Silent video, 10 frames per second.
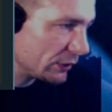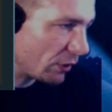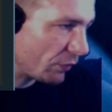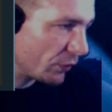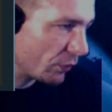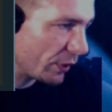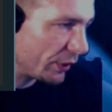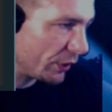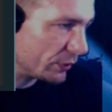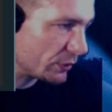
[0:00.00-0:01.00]
So if you're
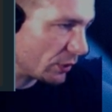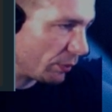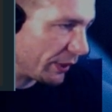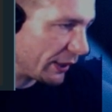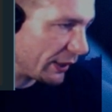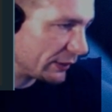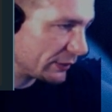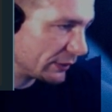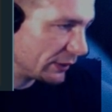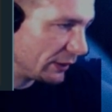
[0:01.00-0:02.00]
wanting to use OBS,
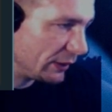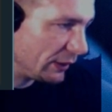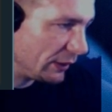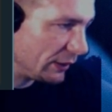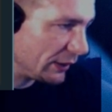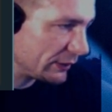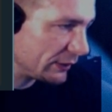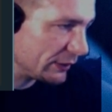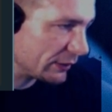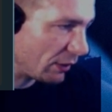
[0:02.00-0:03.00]
this
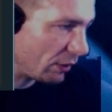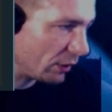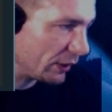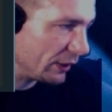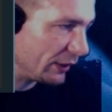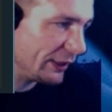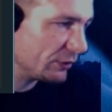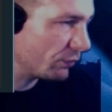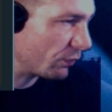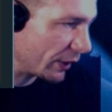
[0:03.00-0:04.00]
is all you. It
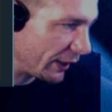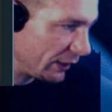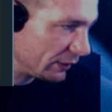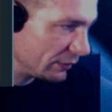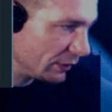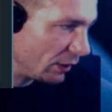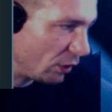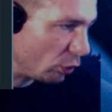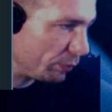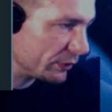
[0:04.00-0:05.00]
is free,
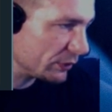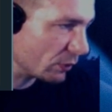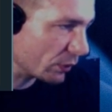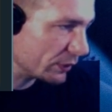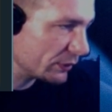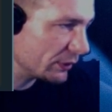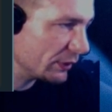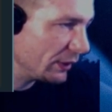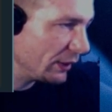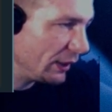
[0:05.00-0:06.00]
open sourced.
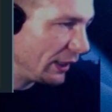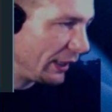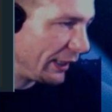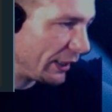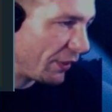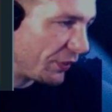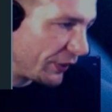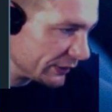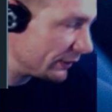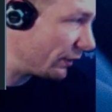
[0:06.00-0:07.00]
And
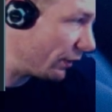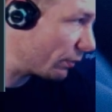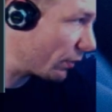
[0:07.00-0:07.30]
this is another